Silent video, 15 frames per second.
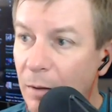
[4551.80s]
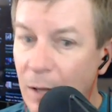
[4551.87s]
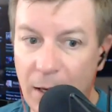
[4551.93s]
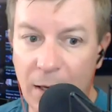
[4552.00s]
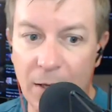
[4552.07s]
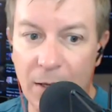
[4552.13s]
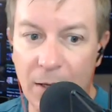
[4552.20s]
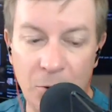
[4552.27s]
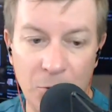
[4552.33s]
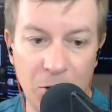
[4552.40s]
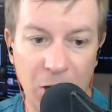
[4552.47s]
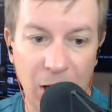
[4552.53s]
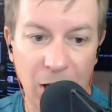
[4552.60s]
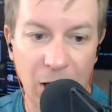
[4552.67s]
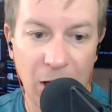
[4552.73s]
I got a
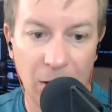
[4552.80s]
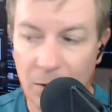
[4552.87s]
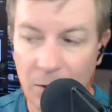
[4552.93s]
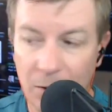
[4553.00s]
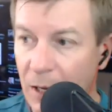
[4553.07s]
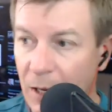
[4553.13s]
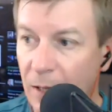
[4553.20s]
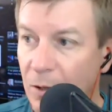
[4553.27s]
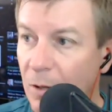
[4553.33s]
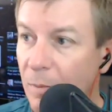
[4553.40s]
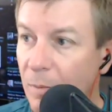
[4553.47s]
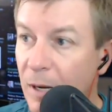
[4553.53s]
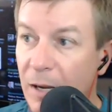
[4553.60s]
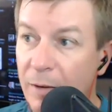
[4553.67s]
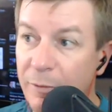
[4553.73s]
2-channel, and you can
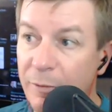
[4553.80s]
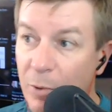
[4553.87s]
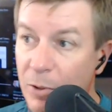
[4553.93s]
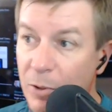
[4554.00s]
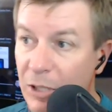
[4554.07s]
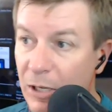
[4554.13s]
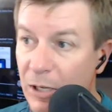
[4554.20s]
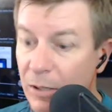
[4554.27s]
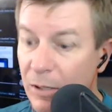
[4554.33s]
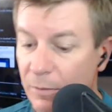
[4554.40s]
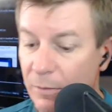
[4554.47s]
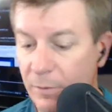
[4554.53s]
buy a 4-channel.